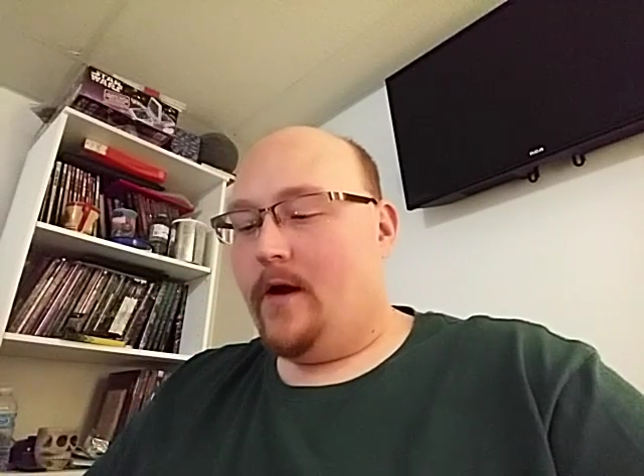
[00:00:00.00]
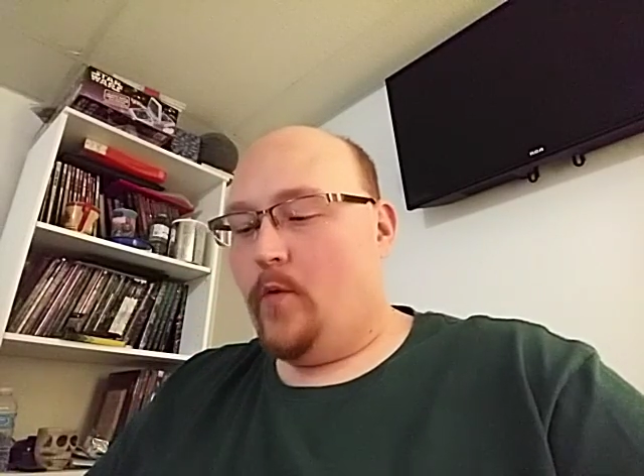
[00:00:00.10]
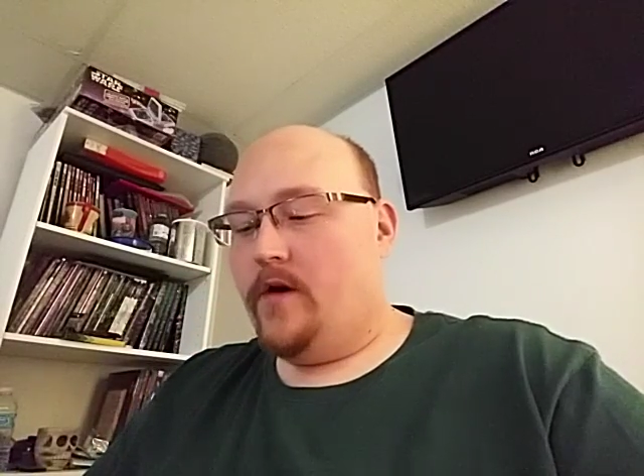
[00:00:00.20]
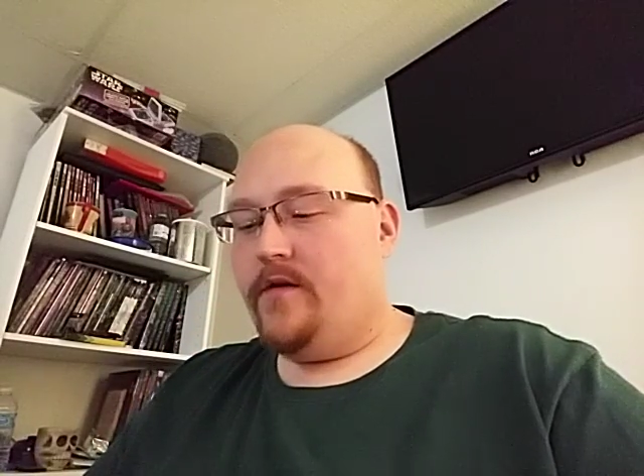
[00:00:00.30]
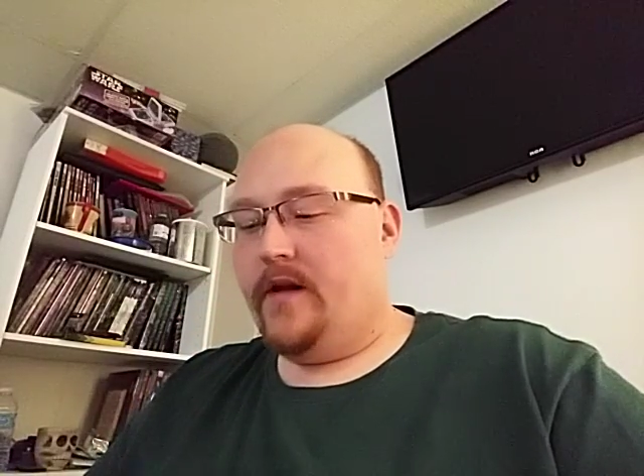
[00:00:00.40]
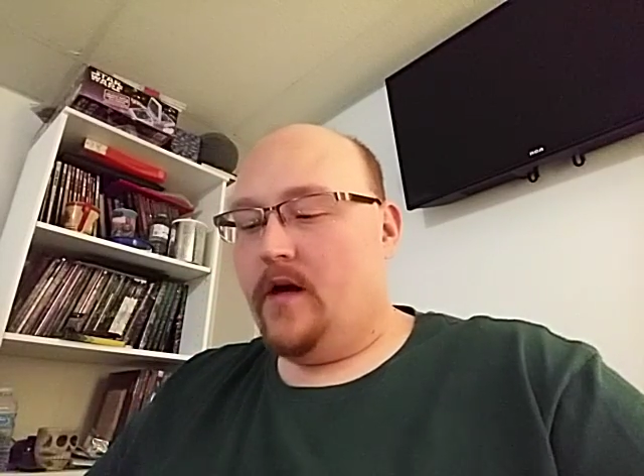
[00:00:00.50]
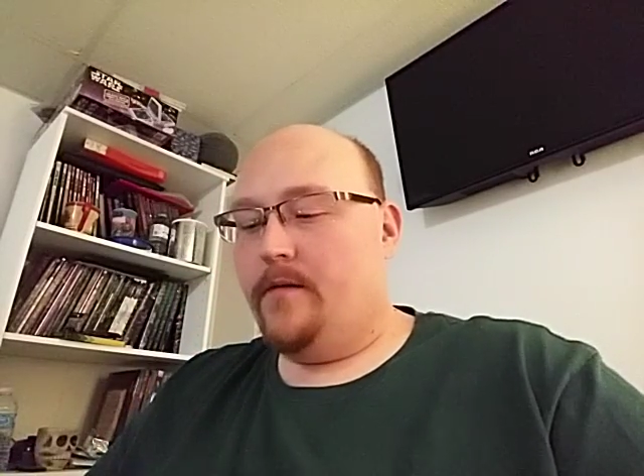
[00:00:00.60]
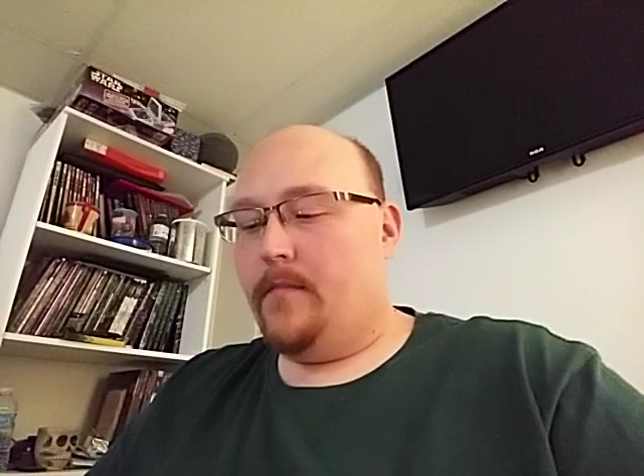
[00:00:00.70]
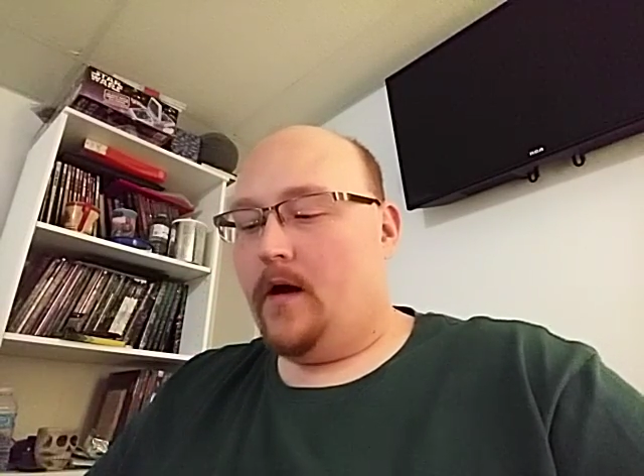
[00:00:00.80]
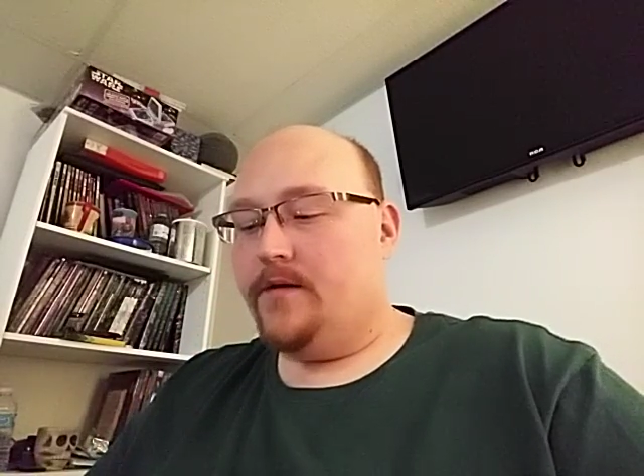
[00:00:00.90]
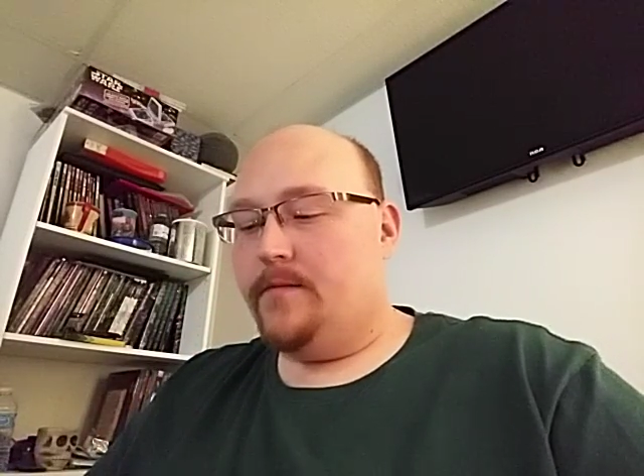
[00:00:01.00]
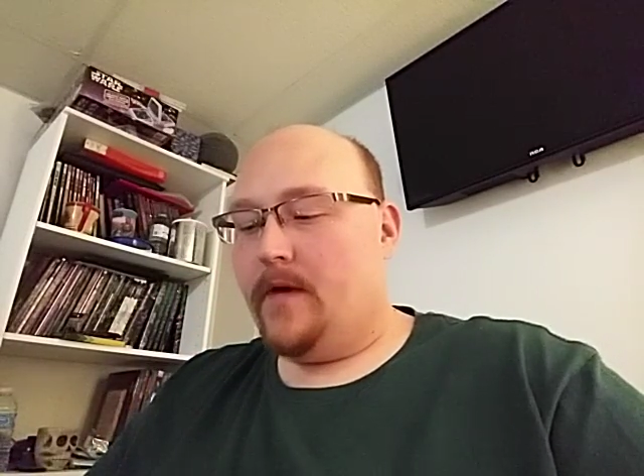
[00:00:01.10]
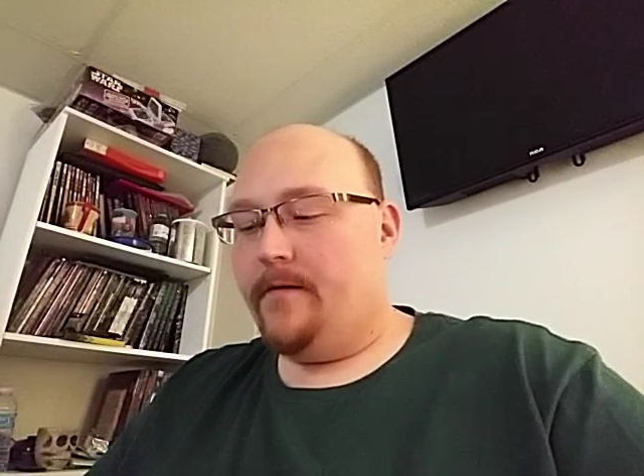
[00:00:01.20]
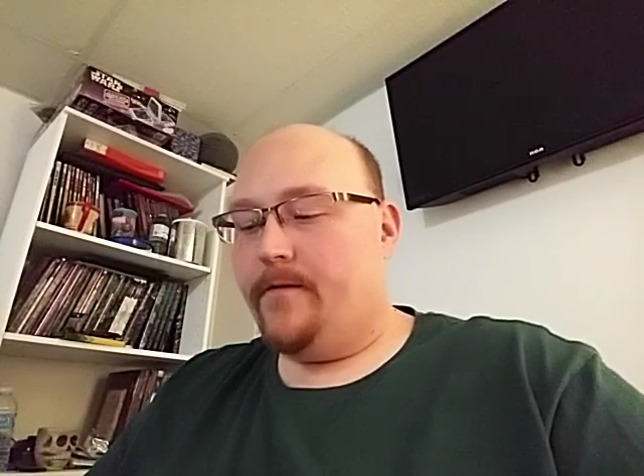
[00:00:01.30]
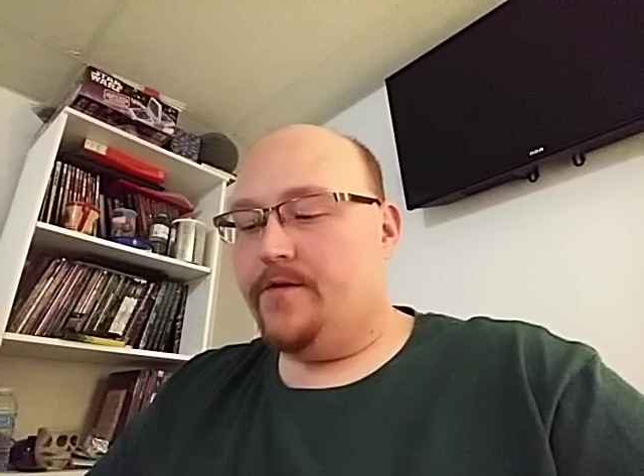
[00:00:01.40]
I went into the unmods, and
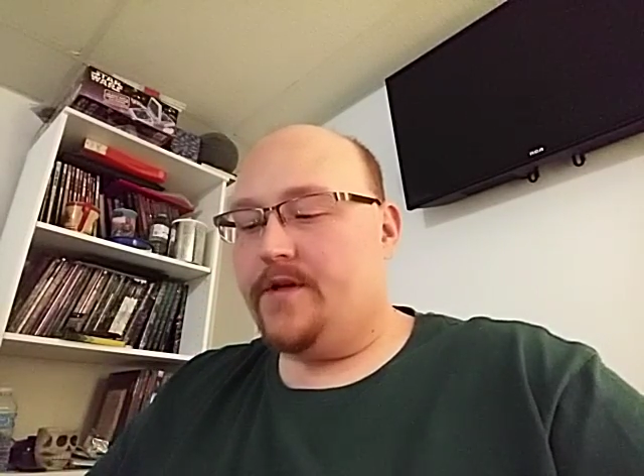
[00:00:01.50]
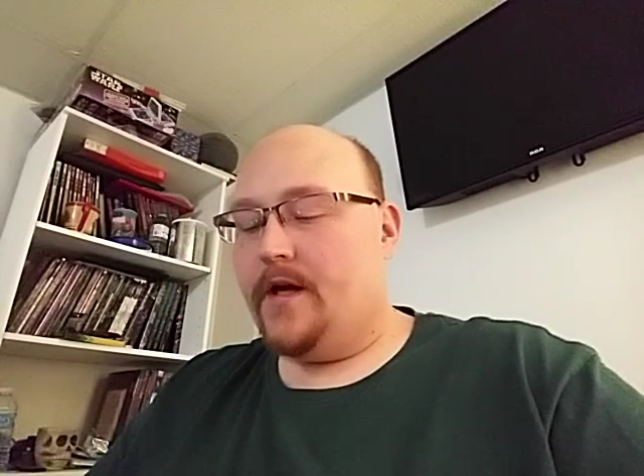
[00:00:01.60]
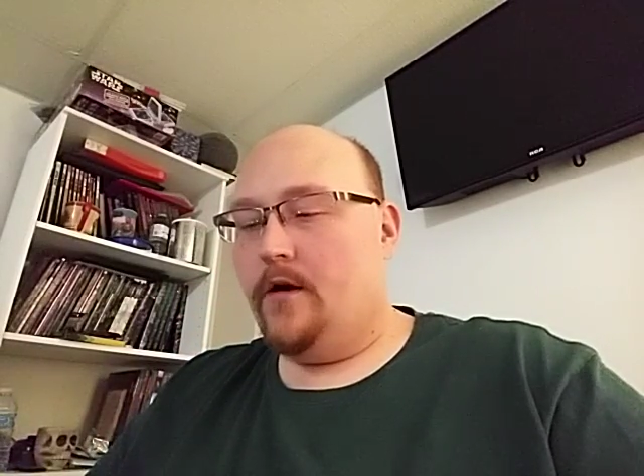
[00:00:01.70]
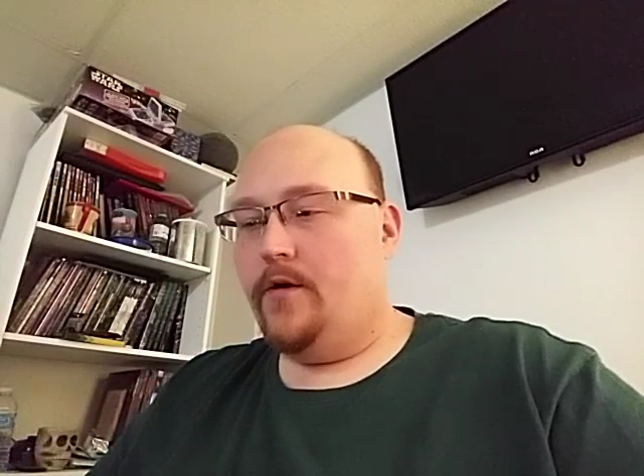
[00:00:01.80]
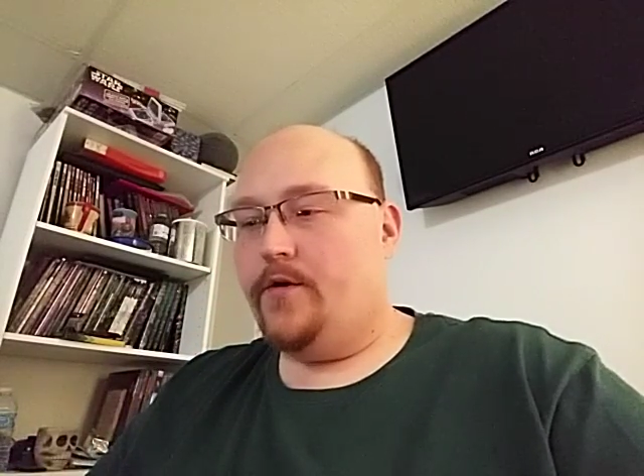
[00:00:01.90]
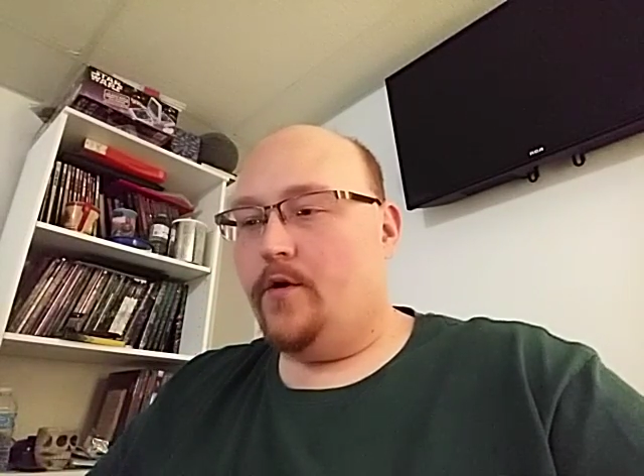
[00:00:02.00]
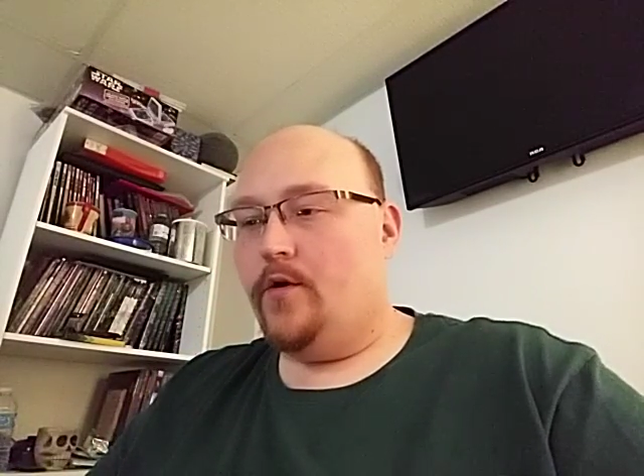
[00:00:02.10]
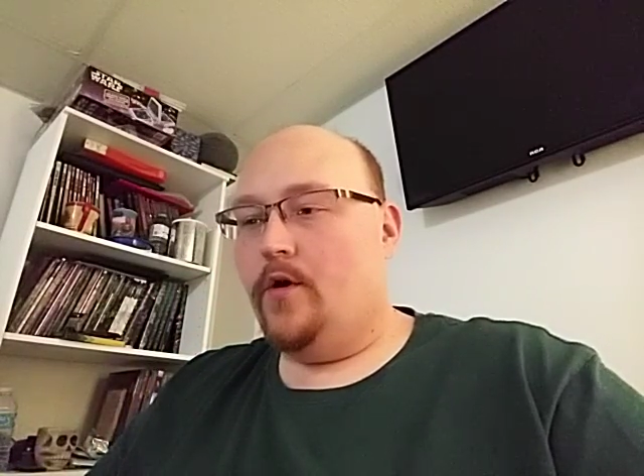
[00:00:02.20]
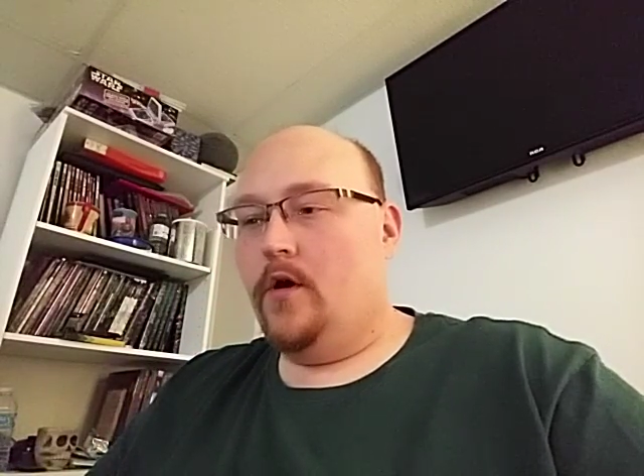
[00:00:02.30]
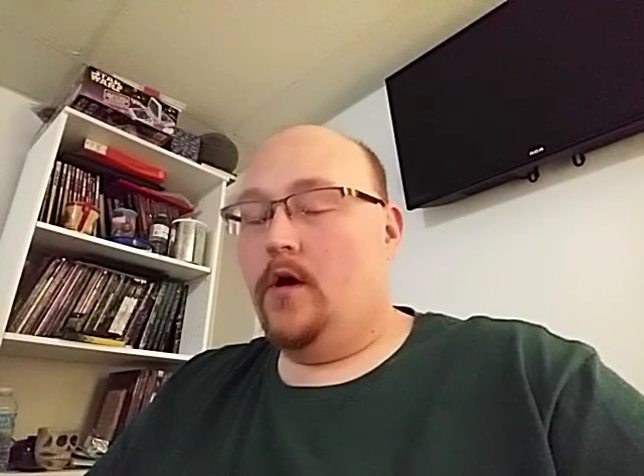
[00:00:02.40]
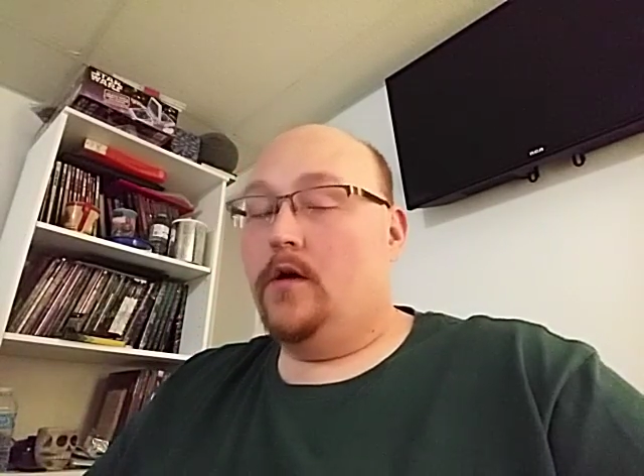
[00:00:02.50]
my first character,